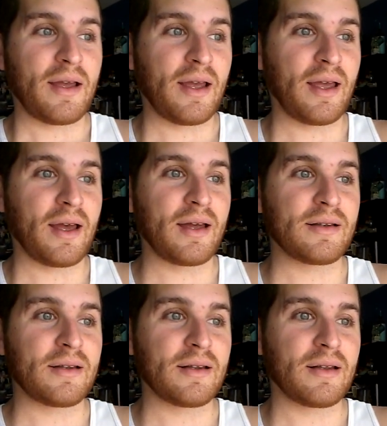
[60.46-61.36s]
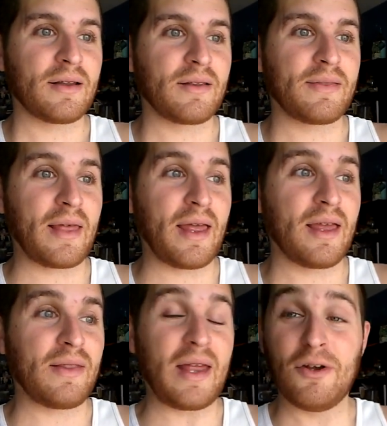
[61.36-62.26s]
and
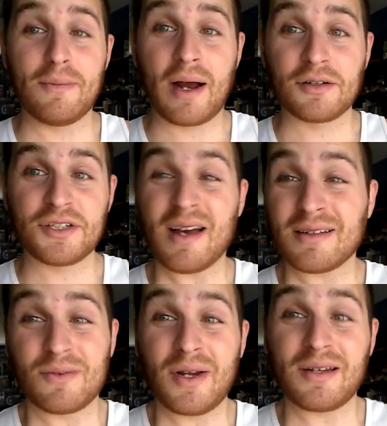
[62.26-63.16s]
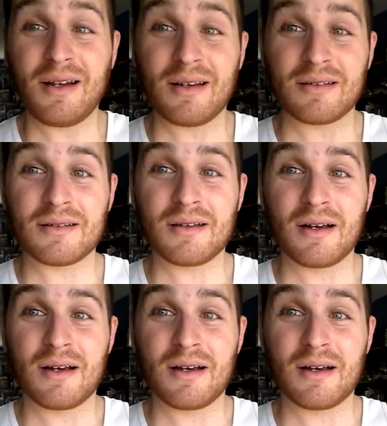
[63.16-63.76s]
they knew Michael Jackson. We didn't.